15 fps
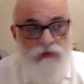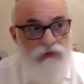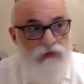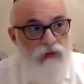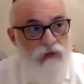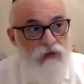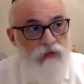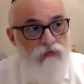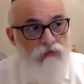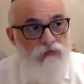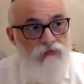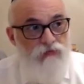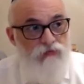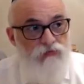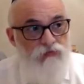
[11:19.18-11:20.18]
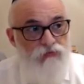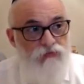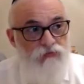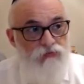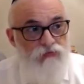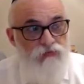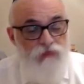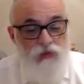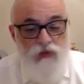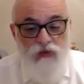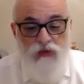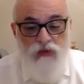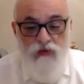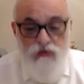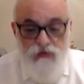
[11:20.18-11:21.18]
Does it? I don't
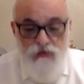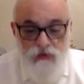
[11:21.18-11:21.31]
think so.